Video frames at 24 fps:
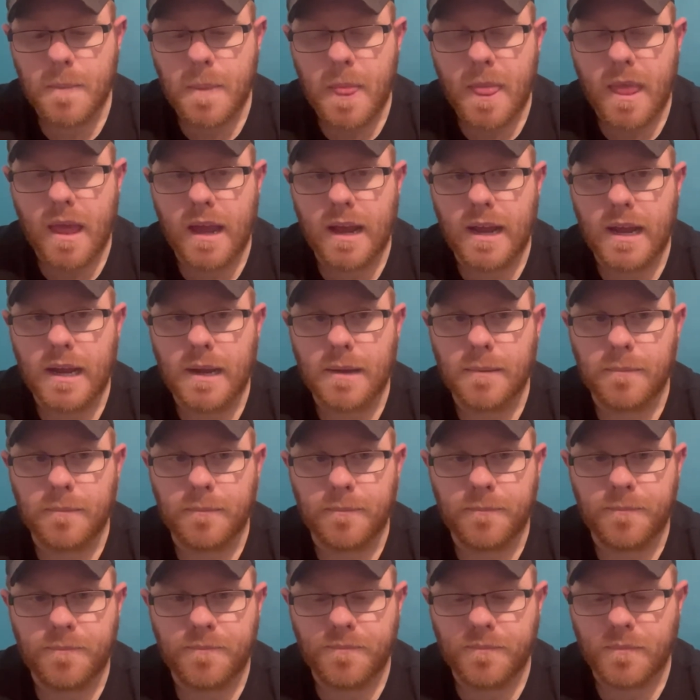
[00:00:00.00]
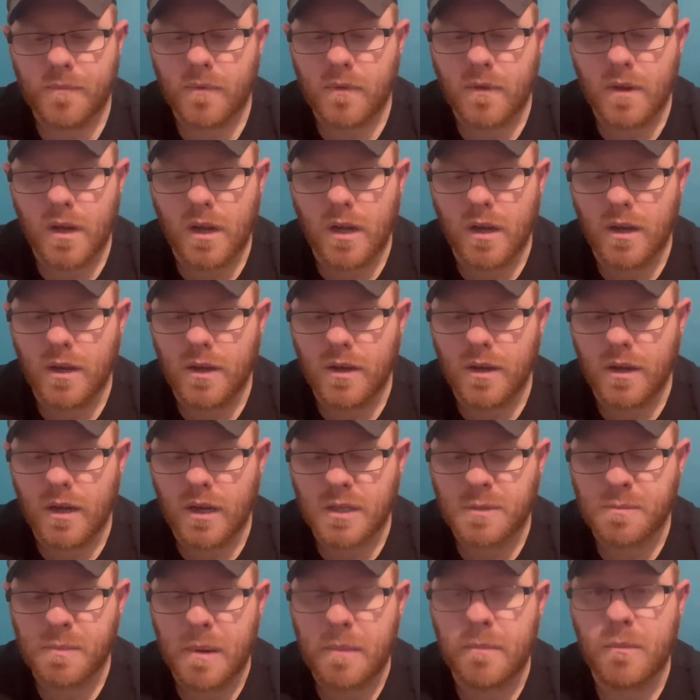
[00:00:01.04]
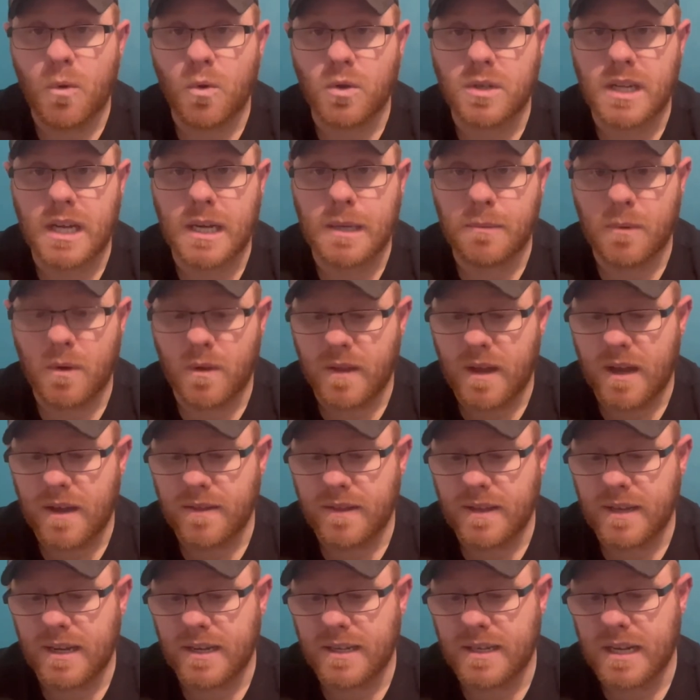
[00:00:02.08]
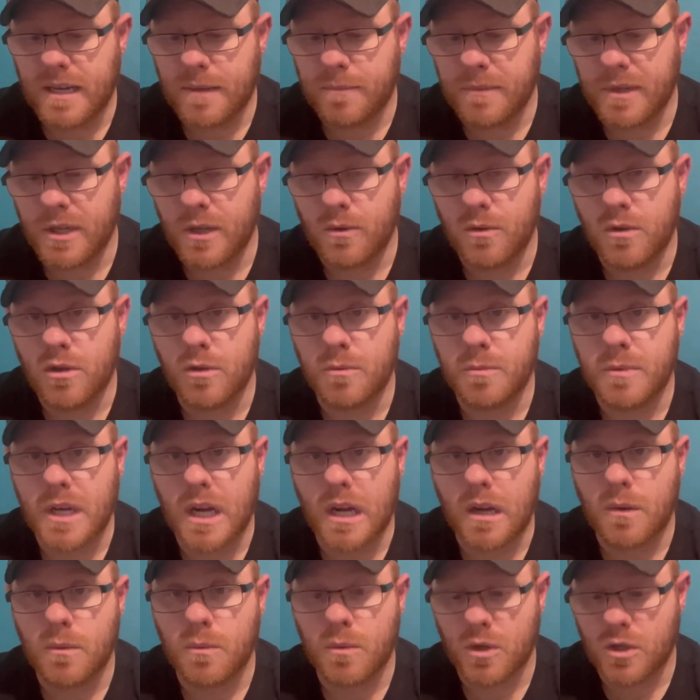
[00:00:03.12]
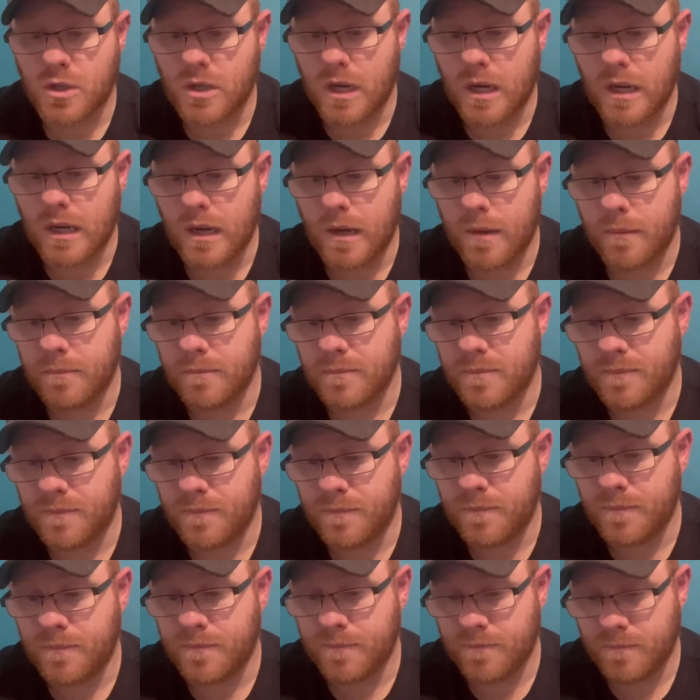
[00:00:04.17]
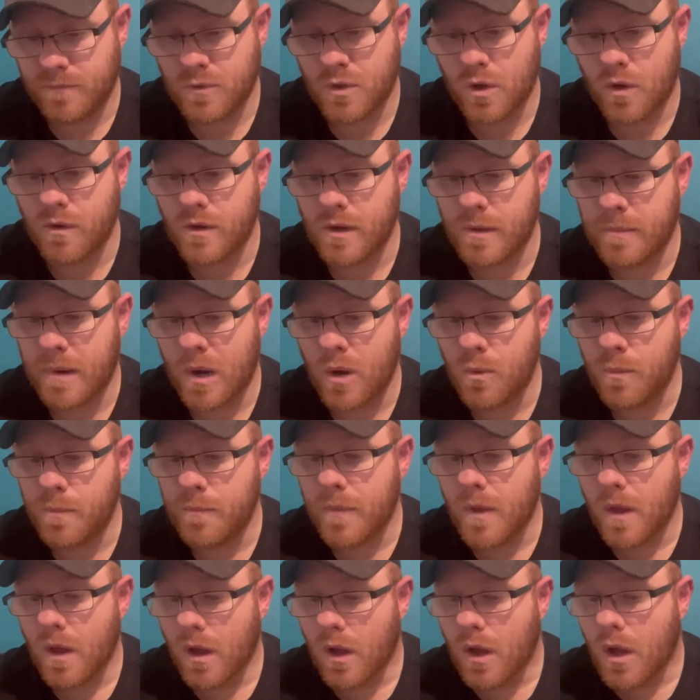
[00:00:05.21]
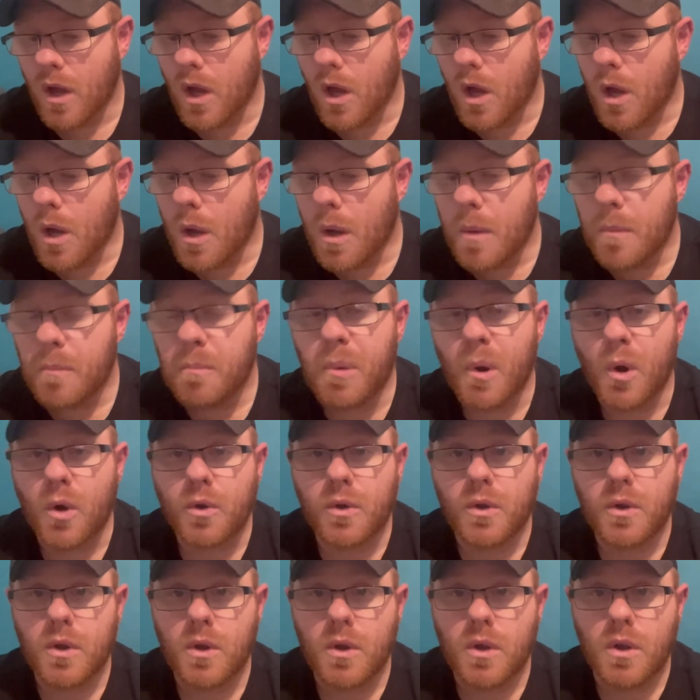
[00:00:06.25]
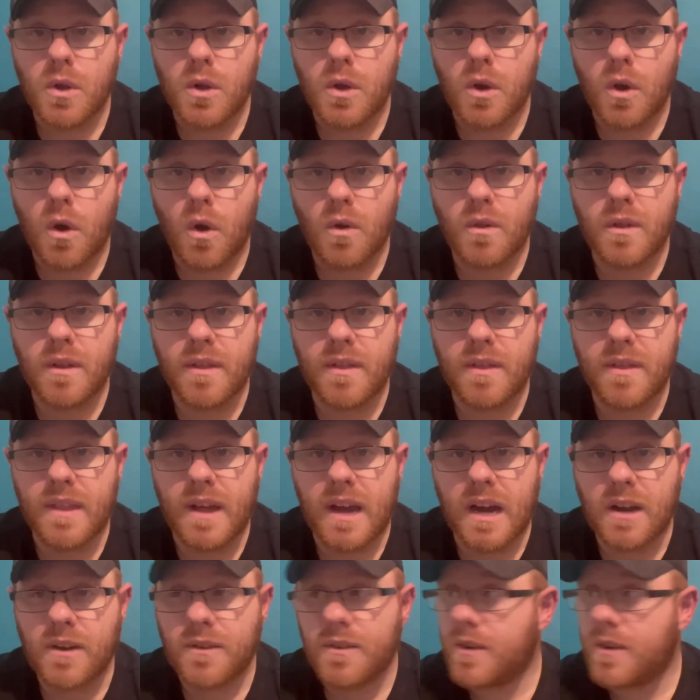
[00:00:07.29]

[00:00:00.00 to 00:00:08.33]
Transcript: um, and I spent more time on that than I did my YouTube channel which I am sorry about but other than that,